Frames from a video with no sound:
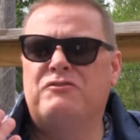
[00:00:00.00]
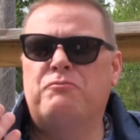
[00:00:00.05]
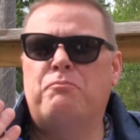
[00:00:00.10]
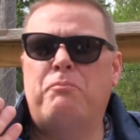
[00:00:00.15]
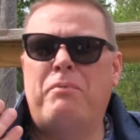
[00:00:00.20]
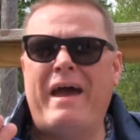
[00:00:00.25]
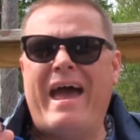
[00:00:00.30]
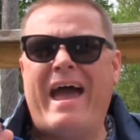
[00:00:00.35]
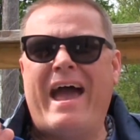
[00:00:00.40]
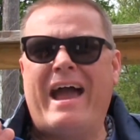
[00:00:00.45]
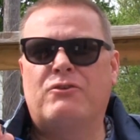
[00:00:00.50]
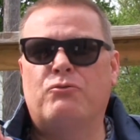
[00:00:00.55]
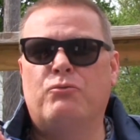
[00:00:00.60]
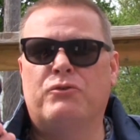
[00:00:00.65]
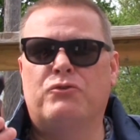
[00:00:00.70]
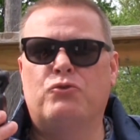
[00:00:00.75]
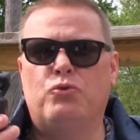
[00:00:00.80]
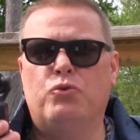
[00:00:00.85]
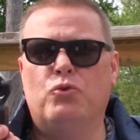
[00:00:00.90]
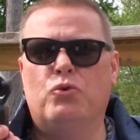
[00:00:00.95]
is packed
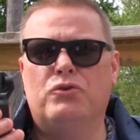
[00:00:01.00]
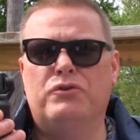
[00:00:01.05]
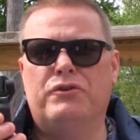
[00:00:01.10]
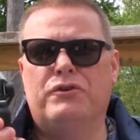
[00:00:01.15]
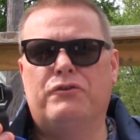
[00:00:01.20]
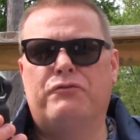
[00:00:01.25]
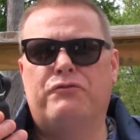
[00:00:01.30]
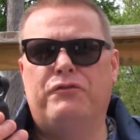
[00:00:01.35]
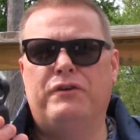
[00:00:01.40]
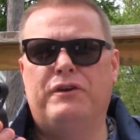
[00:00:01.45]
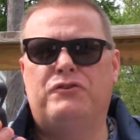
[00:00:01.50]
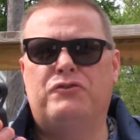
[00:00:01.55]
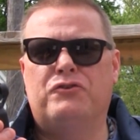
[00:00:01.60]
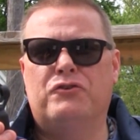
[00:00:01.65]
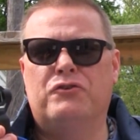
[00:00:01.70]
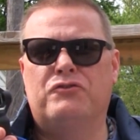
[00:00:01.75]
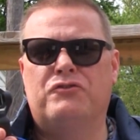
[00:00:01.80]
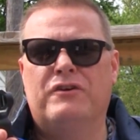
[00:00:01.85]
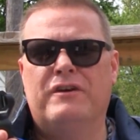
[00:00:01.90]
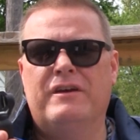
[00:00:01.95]
with cool little
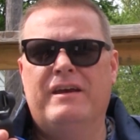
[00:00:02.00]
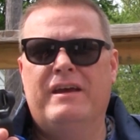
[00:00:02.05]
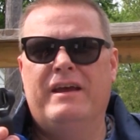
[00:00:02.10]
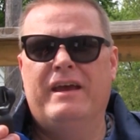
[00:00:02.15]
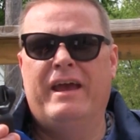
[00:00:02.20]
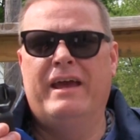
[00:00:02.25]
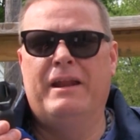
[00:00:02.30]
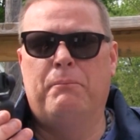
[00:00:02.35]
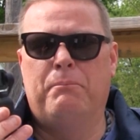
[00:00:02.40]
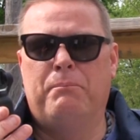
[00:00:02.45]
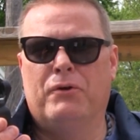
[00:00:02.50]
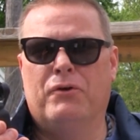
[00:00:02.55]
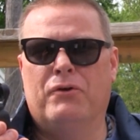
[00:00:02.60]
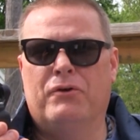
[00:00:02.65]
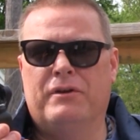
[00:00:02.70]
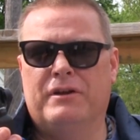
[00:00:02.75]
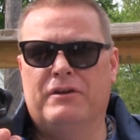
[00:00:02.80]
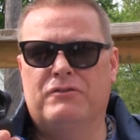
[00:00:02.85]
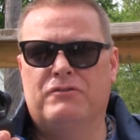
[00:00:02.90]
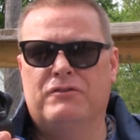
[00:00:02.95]
features and
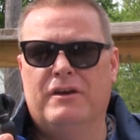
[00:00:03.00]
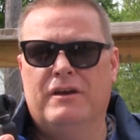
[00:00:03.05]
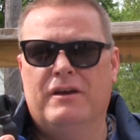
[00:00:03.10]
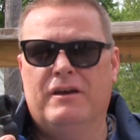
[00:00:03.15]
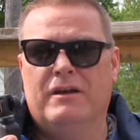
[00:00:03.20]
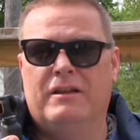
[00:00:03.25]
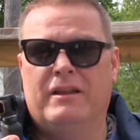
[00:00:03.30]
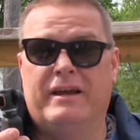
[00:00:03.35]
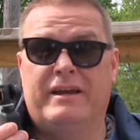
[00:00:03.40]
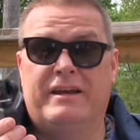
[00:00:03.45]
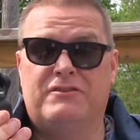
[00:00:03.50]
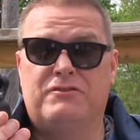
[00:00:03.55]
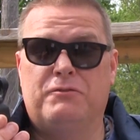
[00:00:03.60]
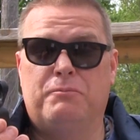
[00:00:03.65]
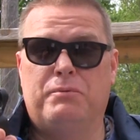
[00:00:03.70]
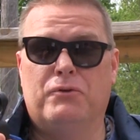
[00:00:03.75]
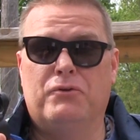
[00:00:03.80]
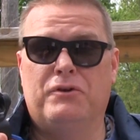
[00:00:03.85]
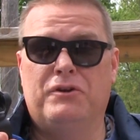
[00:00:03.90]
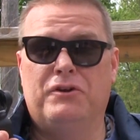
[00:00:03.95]
abilities, like its
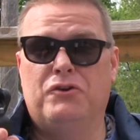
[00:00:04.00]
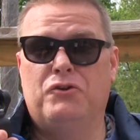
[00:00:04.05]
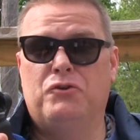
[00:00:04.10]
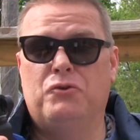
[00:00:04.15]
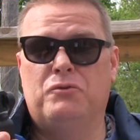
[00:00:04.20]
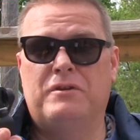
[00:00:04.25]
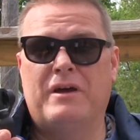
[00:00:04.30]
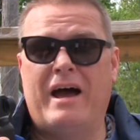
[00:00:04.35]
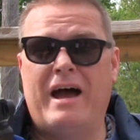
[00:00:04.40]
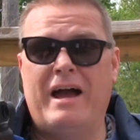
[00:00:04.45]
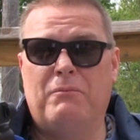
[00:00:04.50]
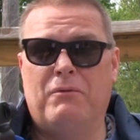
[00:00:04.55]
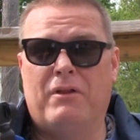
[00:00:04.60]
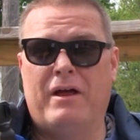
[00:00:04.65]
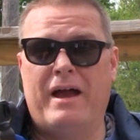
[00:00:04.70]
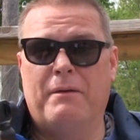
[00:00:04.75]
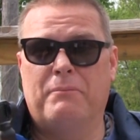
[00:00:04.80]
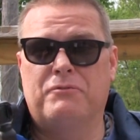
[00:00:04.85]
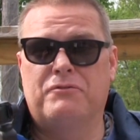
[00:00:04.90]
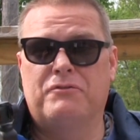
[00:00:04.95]
ability to do
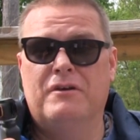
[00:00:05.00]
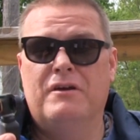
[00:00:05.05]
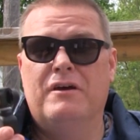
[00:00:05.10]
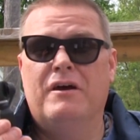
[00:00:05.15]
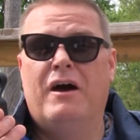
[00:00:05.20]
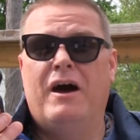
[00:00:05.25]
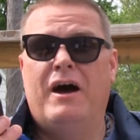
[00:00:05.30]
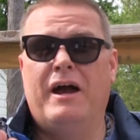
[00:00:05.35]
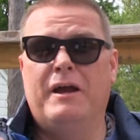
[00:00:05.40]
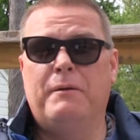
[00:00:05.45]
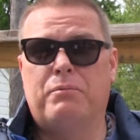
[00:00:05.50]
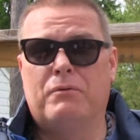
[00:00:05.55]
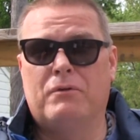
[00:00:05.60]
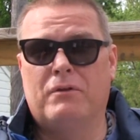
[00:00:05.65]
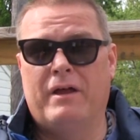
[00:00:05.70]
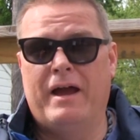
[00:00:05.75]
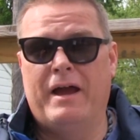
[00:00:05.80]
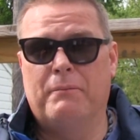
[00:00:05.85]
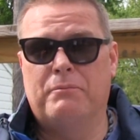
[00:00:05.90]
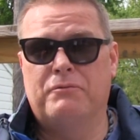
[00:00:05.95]
time-lapse,
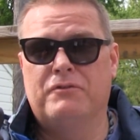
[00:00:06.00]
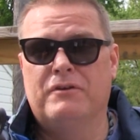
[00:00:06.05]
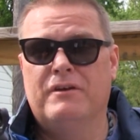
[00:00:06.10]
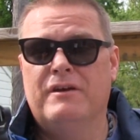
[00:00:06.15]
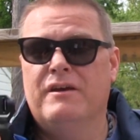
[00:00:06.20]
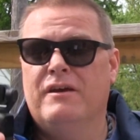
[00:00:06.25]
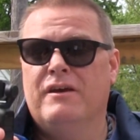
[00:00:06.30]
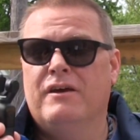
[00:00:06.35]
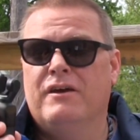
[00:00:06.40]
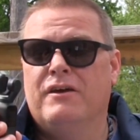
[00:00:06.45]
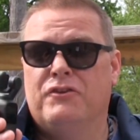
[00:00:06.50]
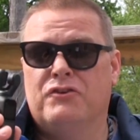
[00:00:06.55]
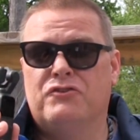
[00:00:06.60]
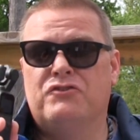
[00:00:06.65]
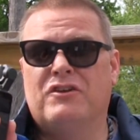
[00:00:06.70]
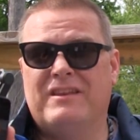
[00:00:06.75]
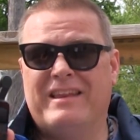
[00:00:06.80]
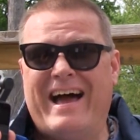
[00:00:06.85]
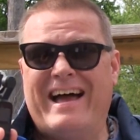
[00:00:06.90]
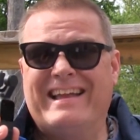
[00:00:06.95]
hyperlapse. There's
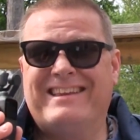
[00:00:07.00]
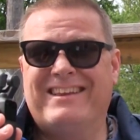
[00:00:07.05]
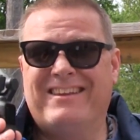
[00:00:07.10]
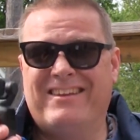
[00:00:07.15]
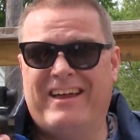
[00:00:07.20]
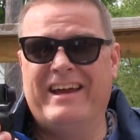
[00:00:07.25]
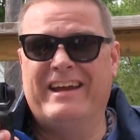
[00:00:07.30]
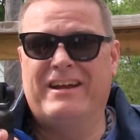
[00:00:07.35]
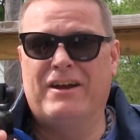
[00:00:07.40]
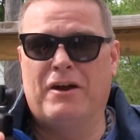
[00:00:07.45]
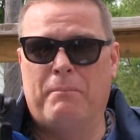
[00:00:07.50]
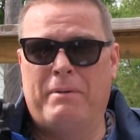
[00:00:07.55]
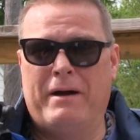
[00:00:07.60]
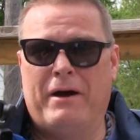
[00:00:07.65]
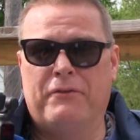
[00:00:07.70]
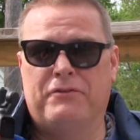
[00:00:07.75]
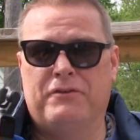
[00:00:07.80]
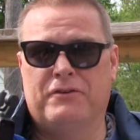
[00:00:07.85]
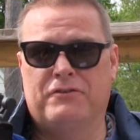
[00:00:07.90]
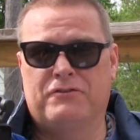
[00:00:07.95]
a lot to like
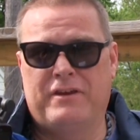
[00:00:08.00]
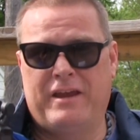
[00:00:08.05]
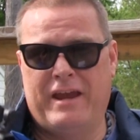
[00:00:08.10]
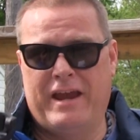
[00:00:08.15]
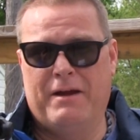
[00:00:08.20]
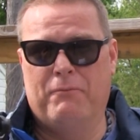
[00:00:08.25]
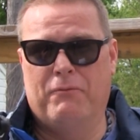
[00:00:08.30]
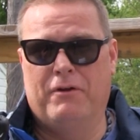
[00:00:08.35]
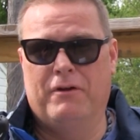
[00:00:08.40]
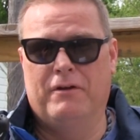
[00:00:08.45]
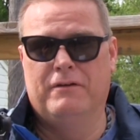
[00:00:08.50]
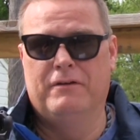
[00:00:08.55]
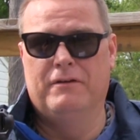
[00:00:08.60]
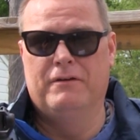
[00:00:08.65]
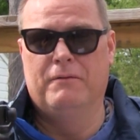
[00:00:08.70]
about this camera.